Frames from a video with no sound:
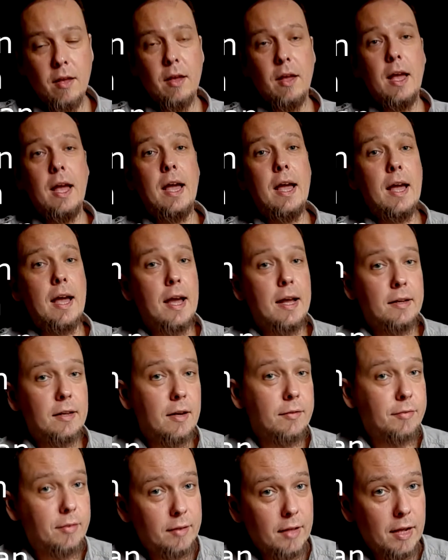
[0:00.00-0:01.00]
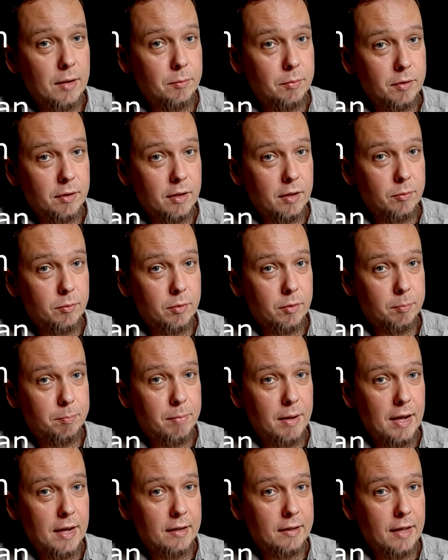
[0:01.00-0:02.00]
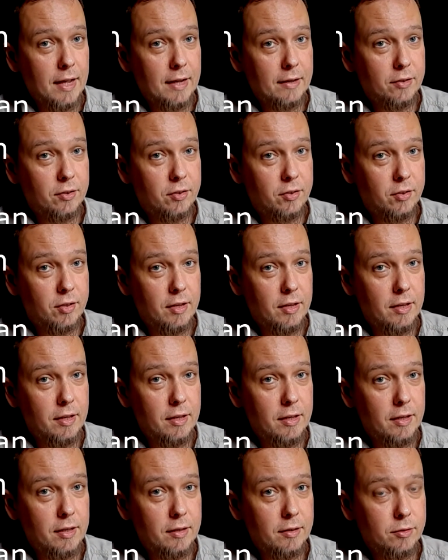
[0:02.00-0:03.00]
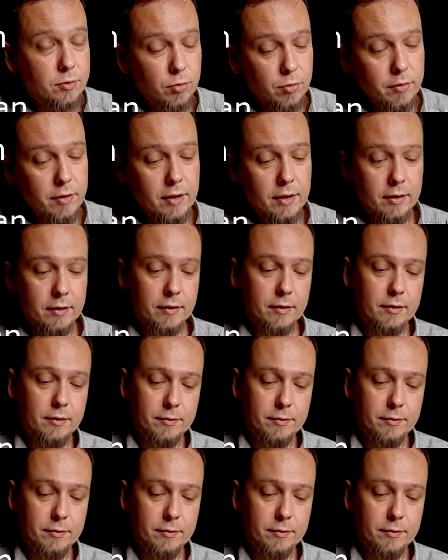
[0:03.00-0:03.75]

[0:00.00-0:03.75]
and after that we're back at C Dorian.